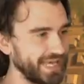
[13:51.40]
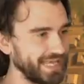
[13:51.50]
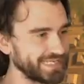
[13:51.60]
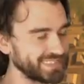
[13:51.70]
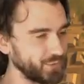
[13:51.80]

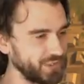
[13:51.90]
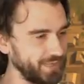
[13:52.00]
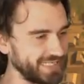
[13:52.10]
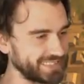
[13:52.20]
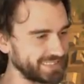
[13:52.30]
Alex
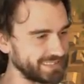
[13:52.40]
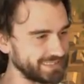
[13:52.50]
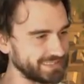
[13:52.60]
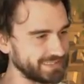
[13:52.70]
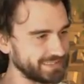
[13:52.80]
Notibex.
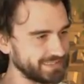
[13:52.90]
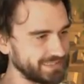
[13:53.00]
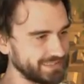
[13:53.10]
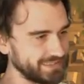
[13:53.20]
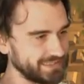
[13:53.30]

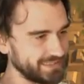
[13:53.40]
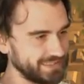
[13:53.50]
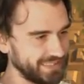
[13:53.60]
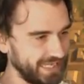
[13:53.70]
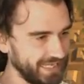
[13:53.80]

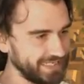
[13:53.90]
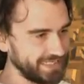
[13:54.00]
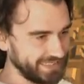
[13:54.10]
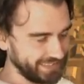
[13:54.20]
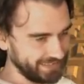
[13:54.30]
Can he
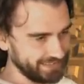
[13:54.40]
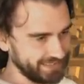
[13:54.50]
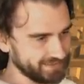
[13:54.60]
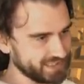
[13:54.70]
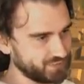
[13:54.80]
kill the
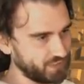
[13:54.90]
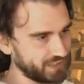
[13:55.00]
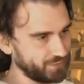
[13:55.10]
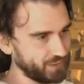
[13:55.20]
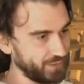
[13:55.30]

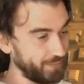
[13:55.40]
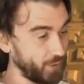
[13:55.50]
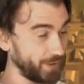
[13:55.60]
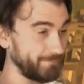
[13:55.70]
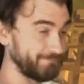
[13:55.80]
indestructible Ulamog?